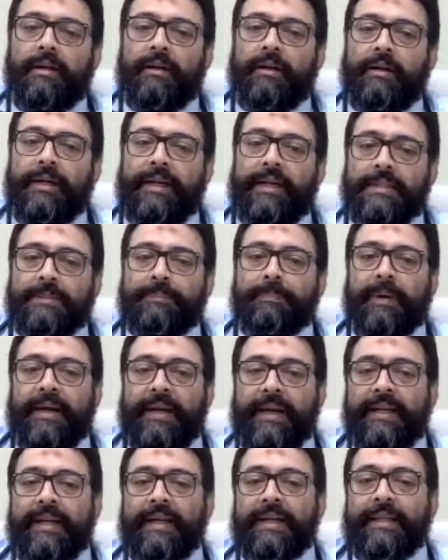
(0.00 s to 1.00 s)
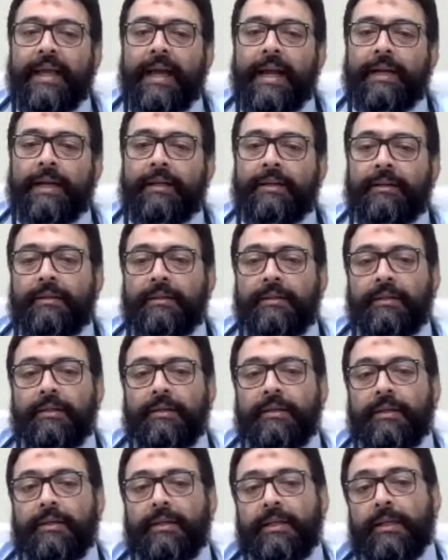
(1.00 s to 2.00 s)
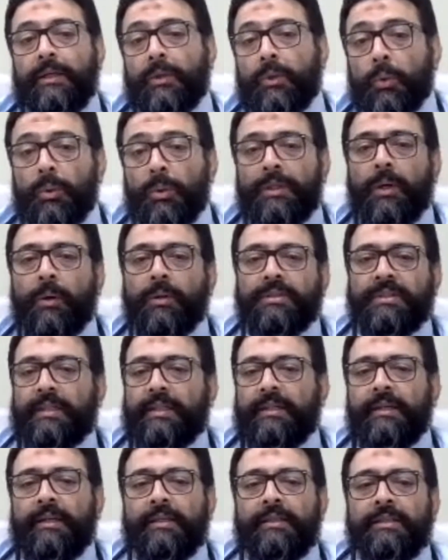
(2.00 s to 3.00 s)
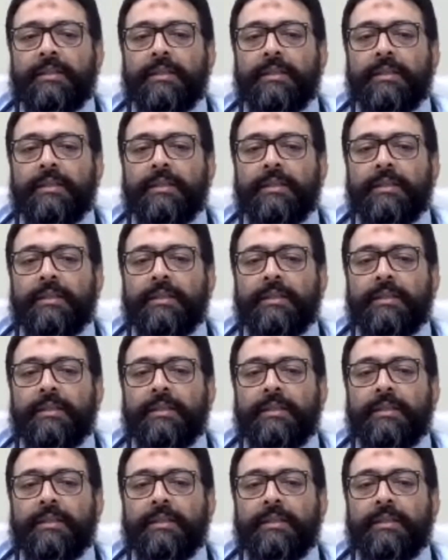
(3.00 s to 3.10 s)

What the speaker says: it is predicted that in 2000,